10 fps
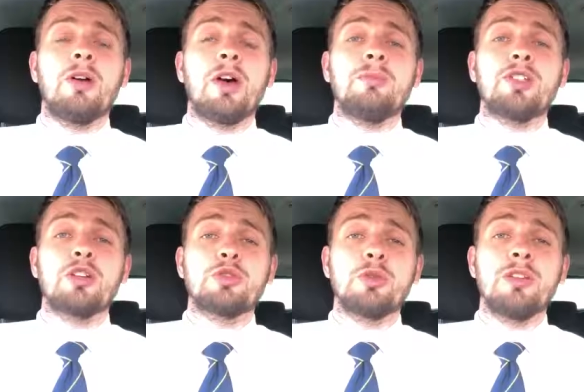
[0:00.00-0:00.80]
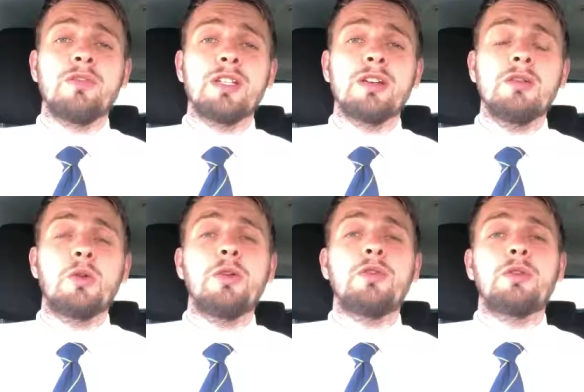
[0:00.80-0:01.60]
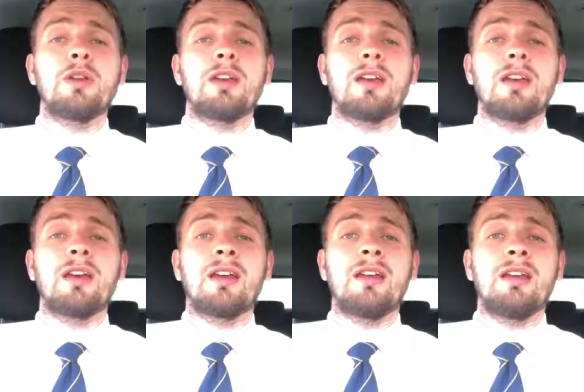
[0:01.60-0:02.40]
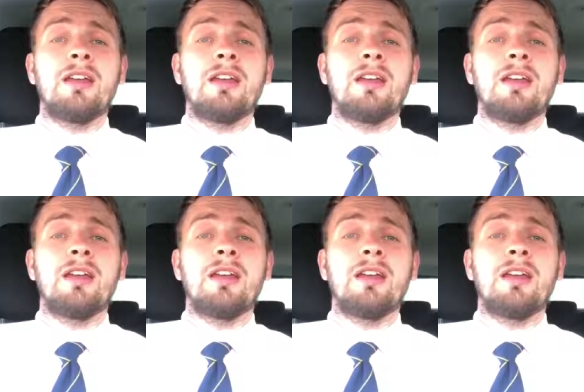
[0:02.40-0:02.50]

um, touched on in the video, or if you'd like a,